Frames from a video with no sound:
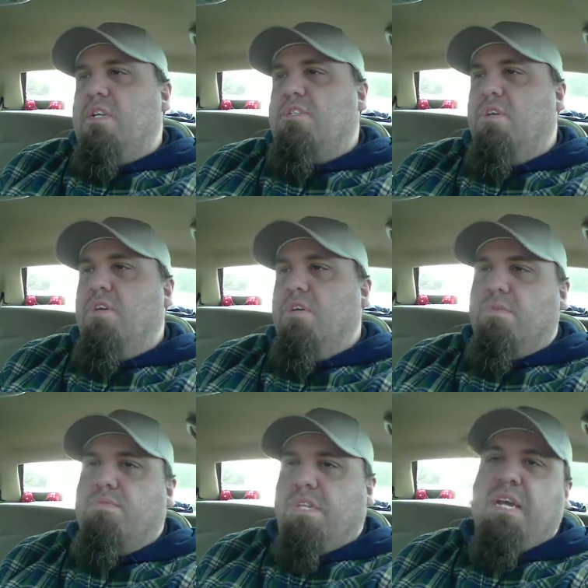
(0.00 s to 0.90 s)

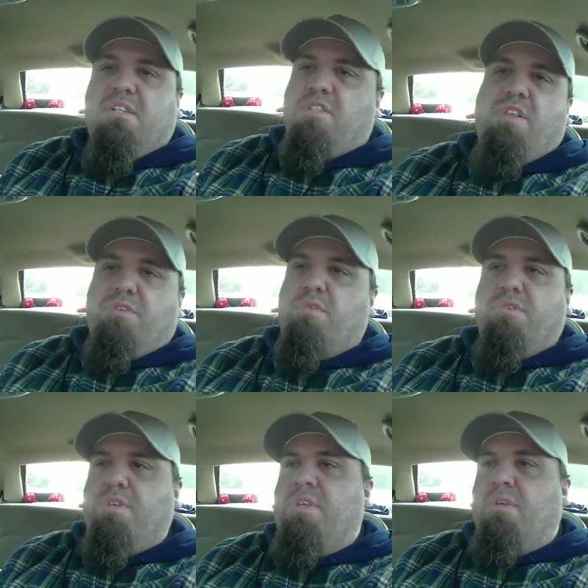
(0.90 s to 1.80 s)
so dad is
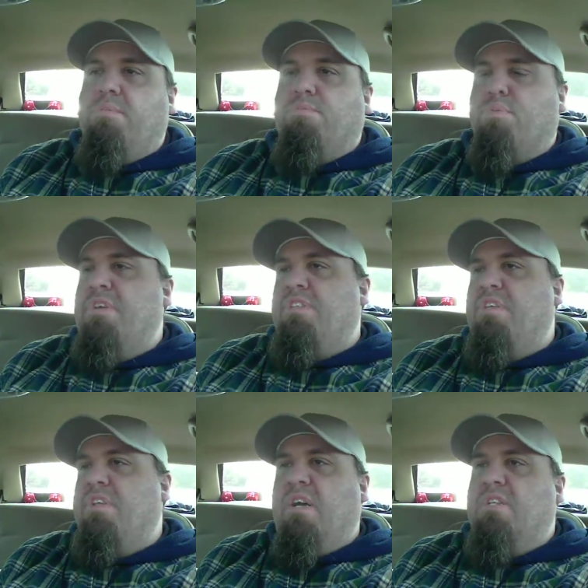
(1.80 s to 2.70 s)
literally
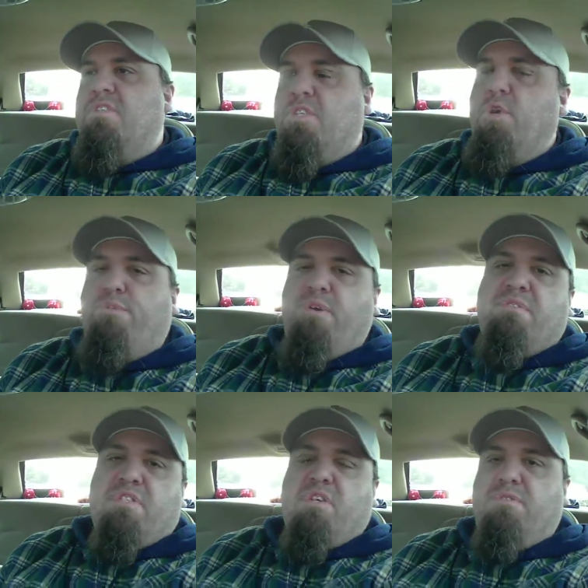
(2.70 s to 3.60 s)
breathing on two
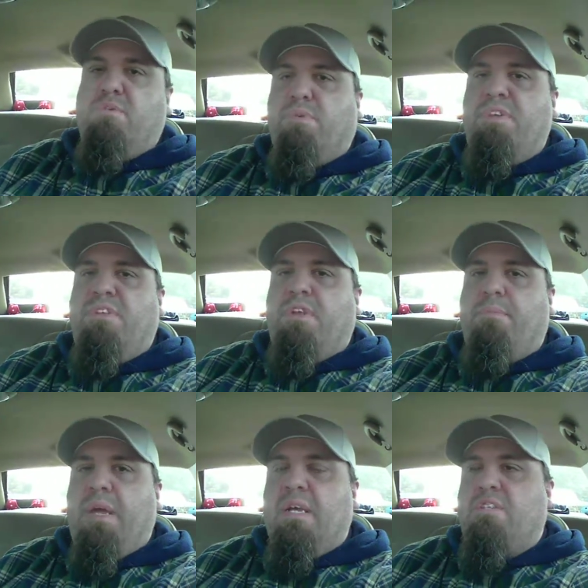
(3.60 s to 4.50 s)
fifths of his breathing
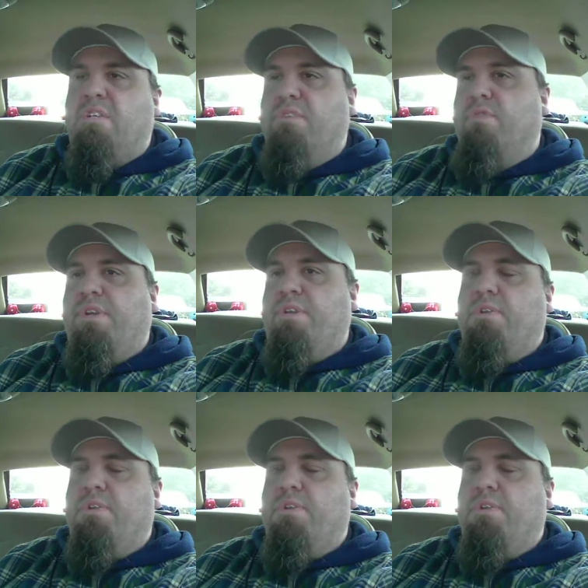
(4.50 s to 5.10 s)
capacity of what he,